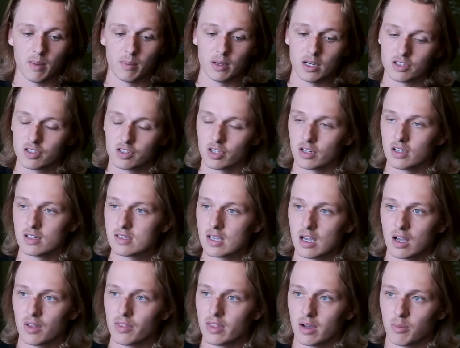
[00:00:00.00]
it turns
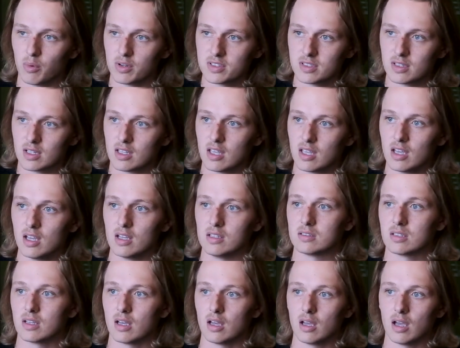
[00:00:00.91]
out that wasn't the
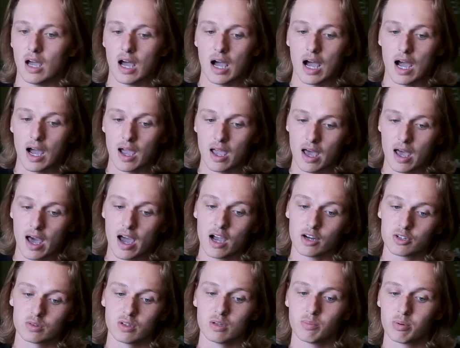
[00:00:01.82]
case. I
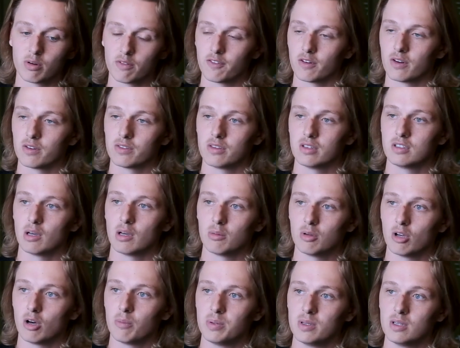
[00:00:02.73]
actually preferred the
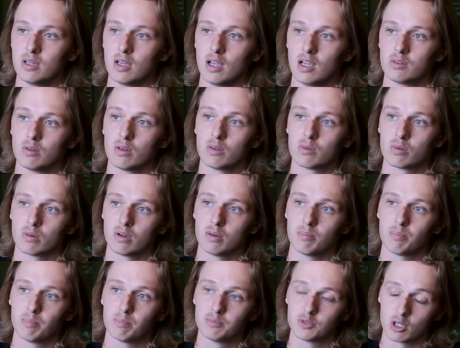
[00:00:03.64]
WLP 833
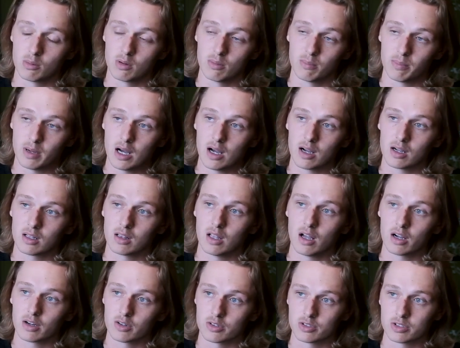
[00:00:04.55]
German BOCK
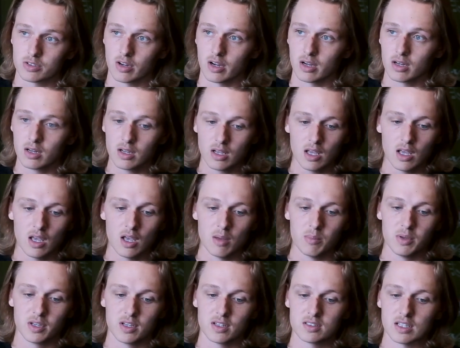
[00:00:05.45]
lager strain
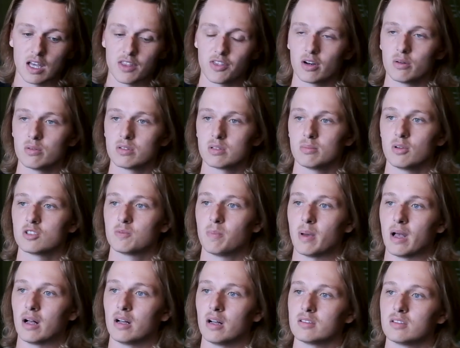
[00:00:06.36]
because I thought it was the most
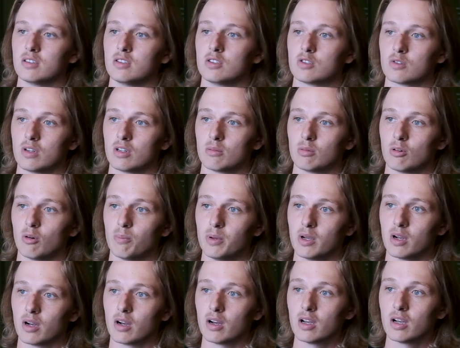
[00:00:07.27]
balanced and drinkable
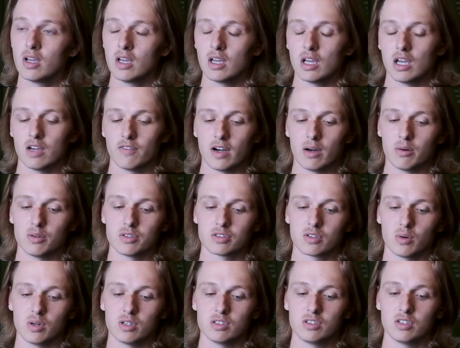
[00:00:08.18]
beer. If I was
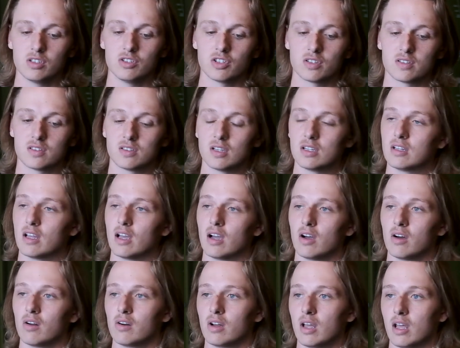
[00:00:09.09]
going to just sit
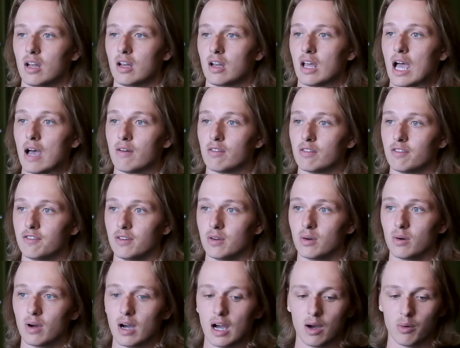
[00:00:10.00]
down and have a
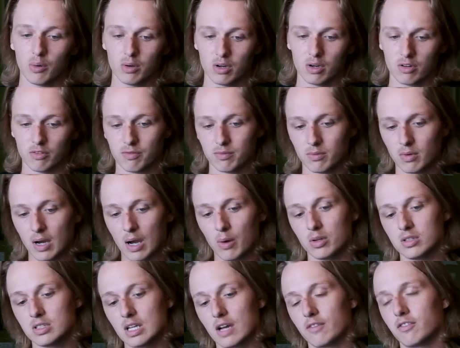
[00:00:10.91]
few, I
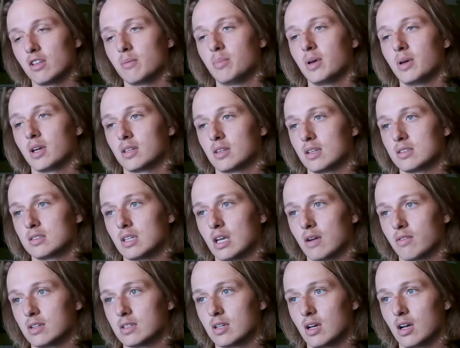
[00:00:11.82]
would definitely pick this
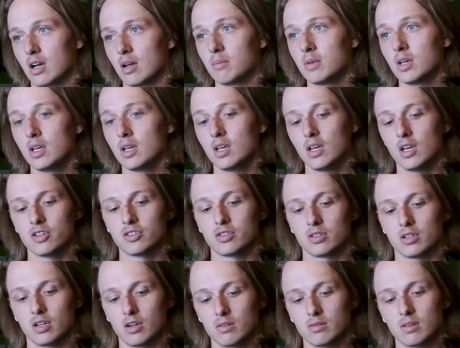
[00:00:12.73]
every time. So
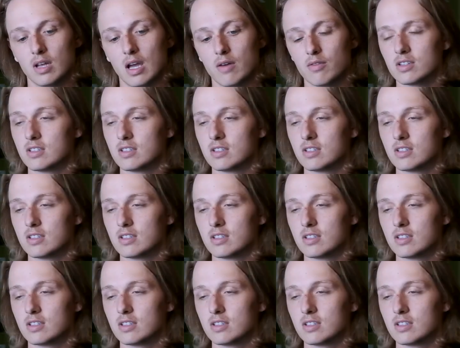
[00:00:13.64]
don't ever